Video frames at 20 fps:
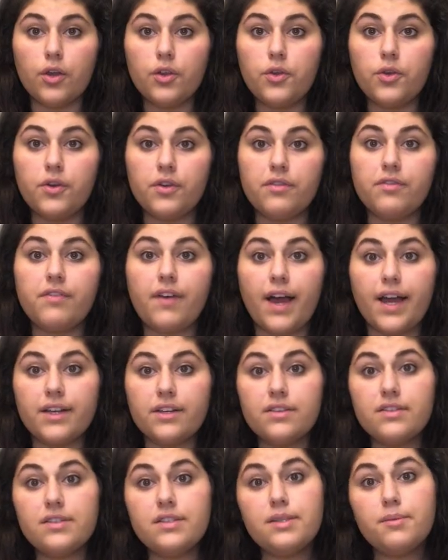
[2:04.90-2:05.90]
You can find
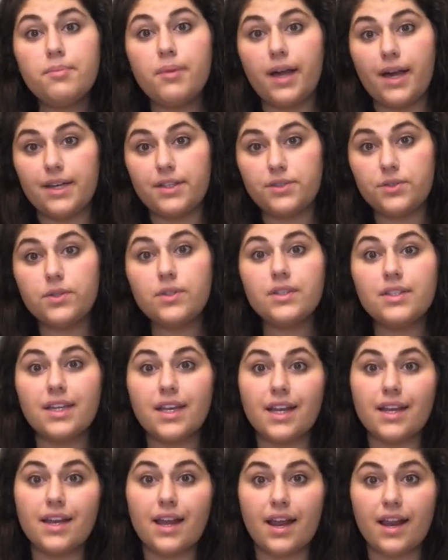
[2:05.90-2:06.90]
all the supplies you'll
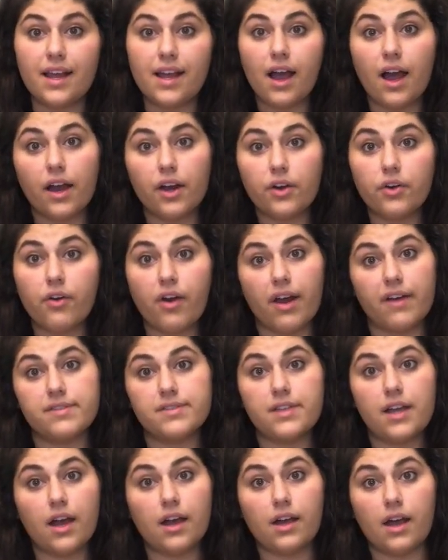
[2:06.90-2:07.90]
need at
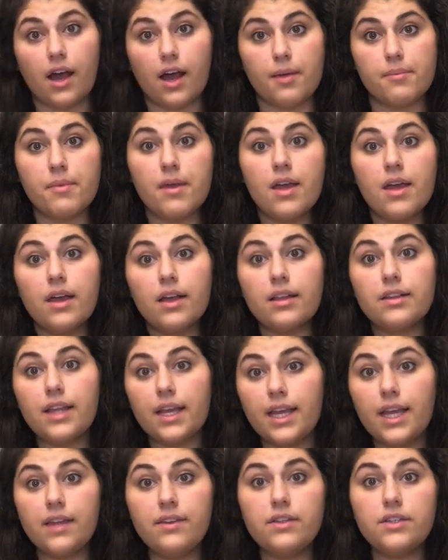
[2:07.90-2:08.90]
econocrafts.com,
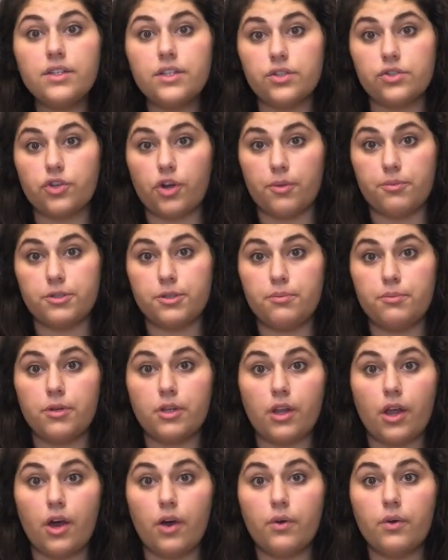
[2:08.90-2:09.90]
link in the description
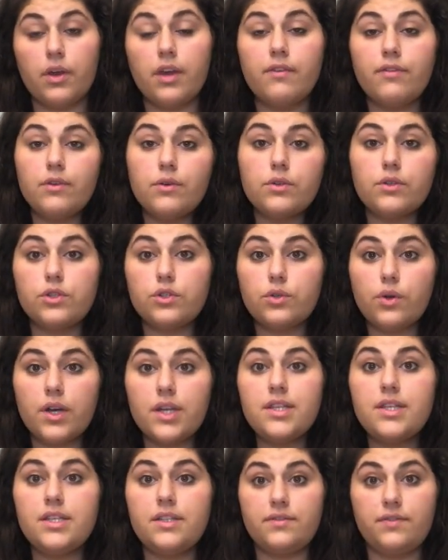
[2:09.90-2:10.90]
below. If you
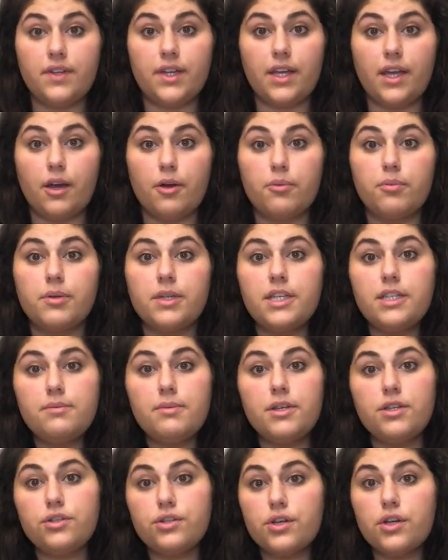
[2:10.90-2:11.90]
enjoyed this video, please
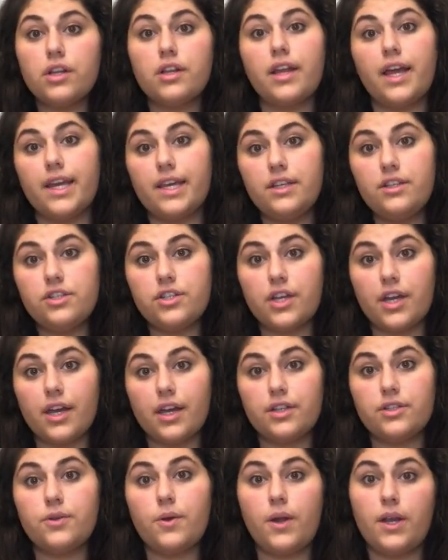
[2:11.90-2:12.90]
make sure to like and
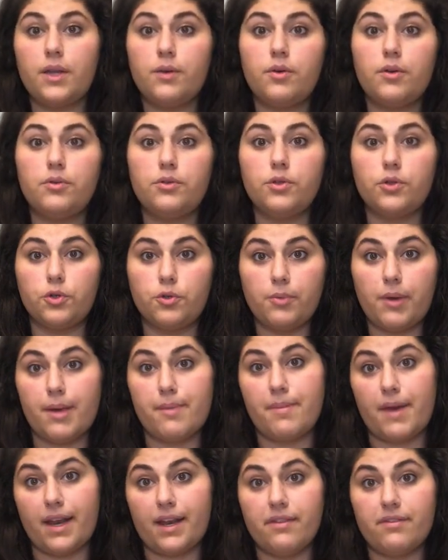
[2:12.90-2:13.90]
share to anyone who may
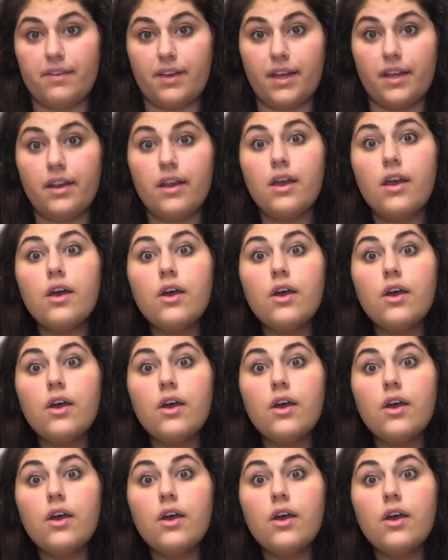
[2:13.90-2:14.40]
benefit.